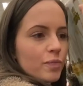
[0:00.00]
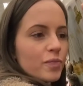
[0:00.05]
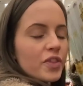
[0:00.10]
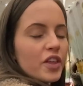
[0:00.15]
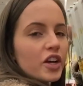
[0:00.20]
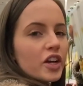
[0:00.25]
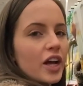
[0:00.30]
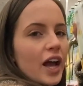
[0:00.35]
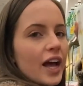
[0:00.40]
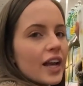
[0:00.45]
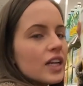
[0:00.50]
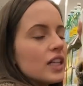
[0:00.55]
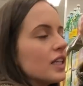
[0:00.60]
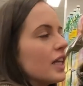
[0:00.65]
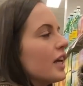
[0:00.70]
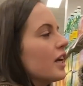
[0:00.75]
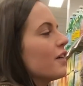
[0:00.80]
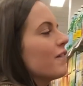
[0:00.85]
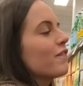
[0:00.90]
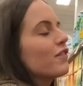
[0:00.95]
They're
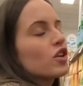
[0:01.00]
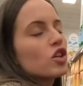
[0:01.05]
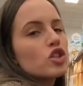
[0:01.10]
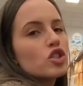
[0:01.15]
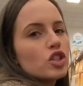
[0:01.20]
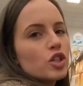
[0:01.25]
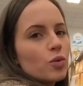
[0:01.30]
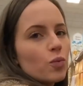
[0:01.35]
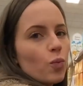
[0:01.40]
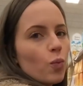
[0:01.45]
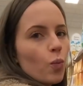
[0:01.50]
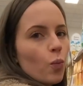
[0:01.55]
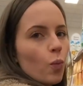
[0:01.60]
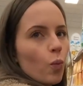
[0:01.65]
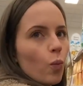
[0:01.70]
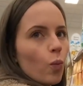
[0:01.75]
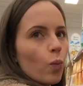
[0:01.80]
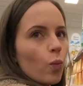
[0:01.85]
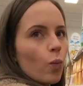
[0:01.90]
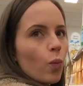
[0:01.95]
what makes them good?
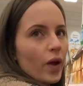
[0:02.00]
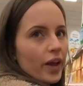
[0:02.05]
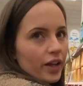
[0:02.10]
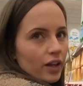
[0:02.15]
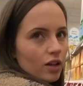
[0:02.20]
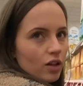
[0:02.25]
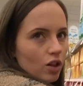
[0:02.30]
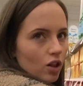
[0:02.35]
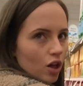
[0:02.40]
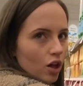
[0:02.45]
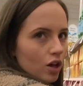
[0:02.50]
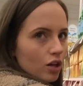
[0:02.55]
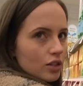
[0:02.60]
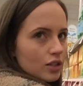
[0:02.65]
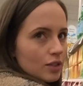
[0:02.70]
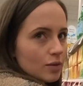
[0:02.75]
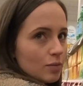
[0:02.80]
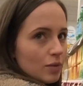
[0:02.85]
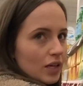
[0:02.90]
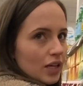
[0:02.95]
White claws,
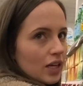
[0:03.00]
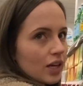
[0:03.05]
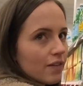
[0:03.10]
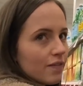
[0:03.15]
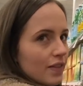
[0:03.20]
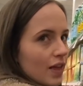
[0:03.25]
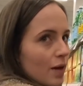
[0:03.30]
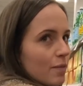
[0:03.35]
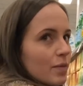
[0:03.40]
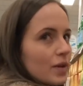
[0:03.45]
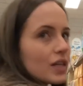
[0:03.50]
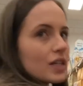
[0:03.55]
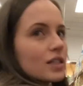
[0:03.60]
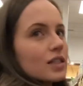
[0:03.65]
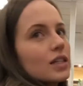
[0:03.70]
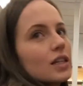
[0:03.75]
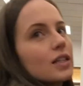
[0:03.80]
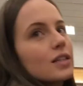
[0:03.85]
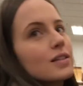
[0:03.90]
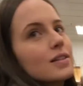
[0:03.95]
if that
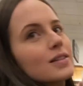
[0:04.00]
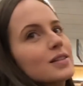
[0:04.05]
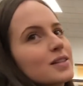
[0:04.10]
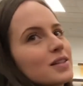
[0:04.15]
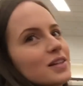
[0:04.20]
makes